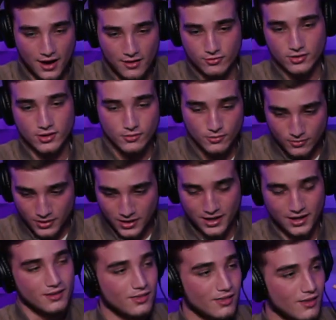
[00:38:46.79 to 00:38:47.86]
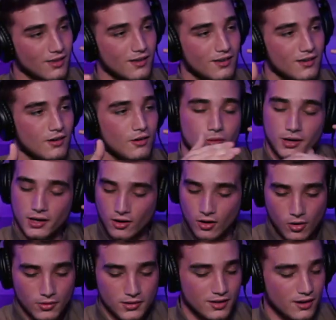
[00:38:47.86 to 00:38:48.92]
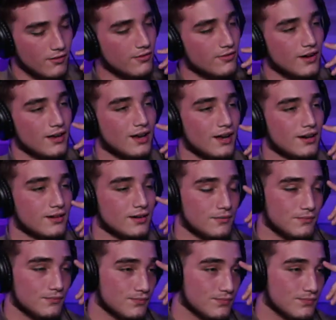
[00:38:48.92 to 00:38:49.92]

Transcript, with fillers: every weekend. Yeah, we but always have a fight. But what I'm